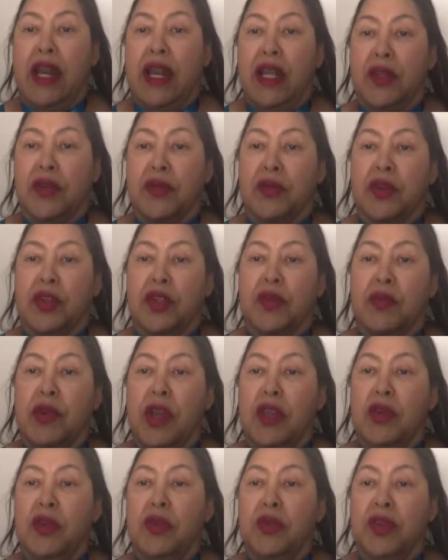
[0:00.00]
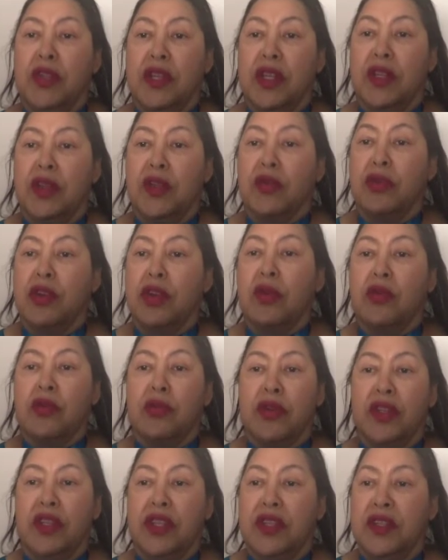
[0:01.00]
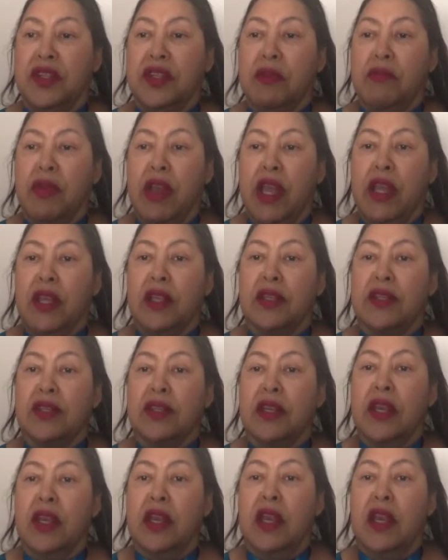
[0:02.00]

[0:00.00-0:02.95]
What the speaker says: networks we are using to record these debates,